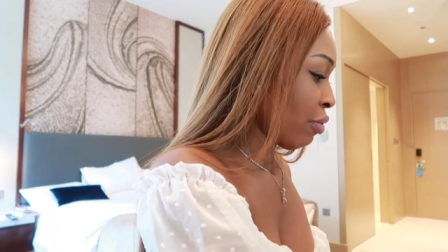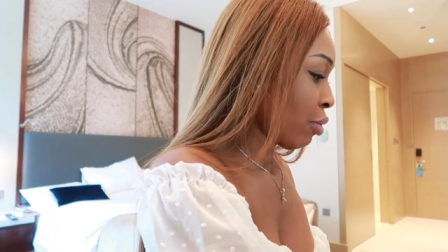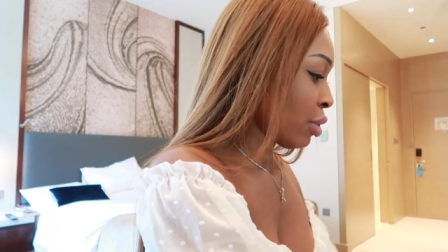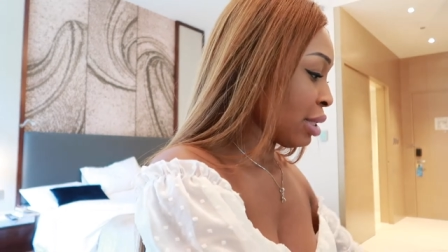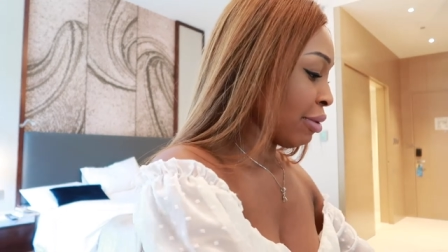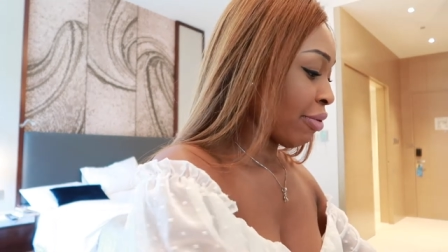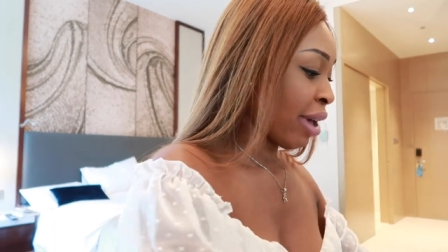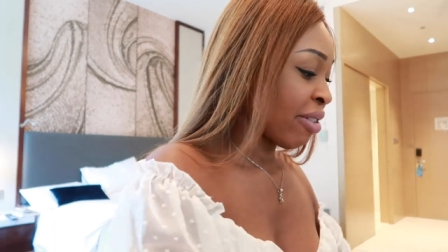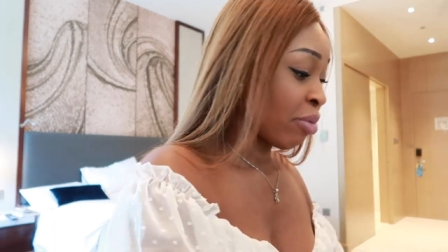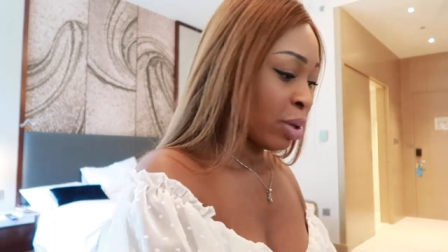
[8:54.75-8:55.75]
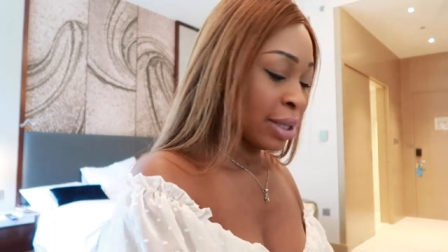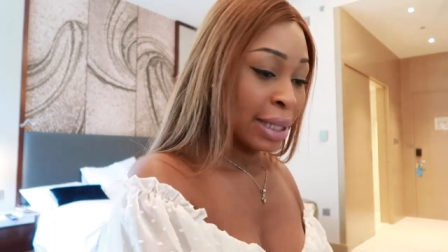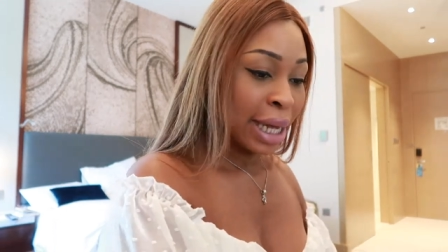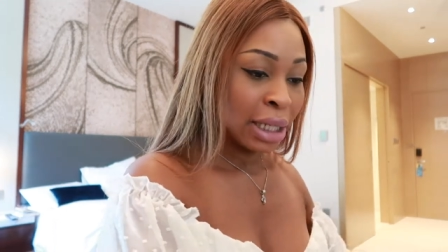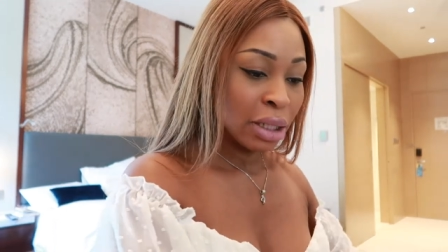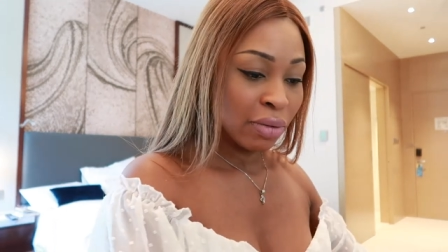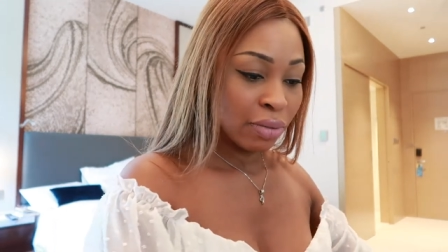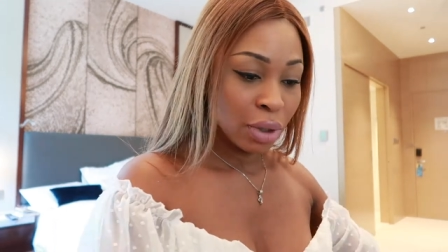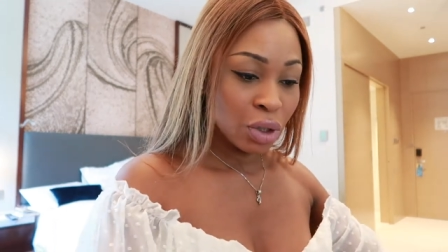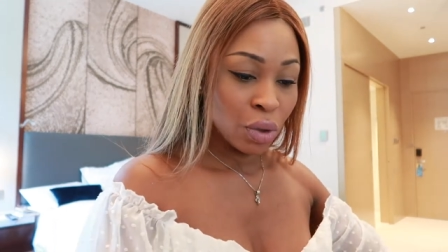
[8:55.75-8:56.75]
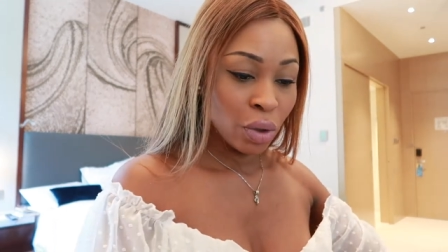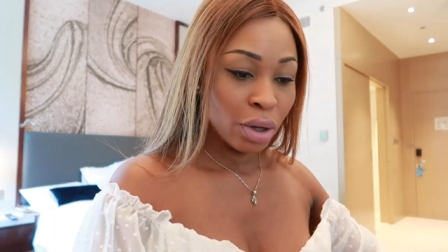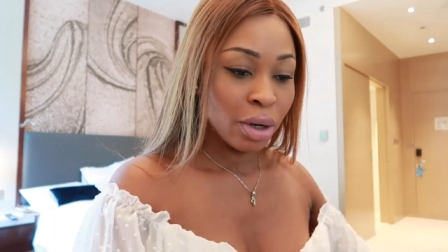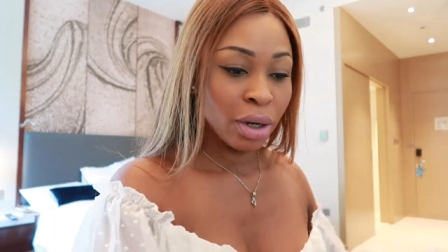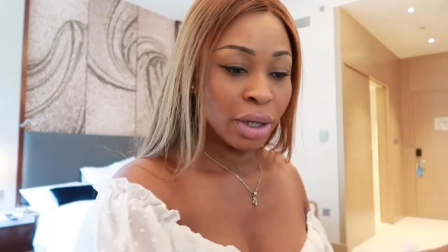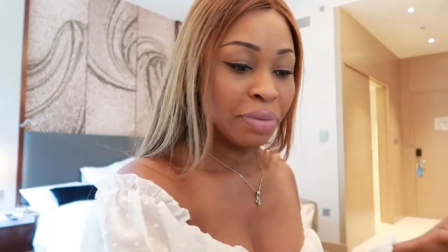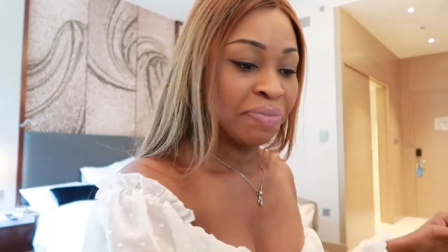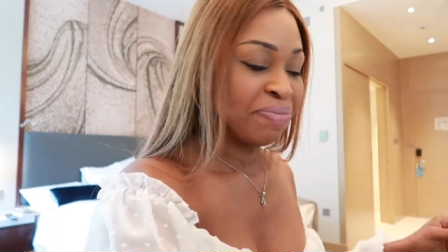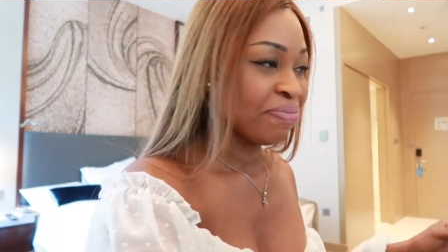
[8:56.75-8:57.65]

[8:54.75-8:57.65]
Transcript: 45 percent of what you earn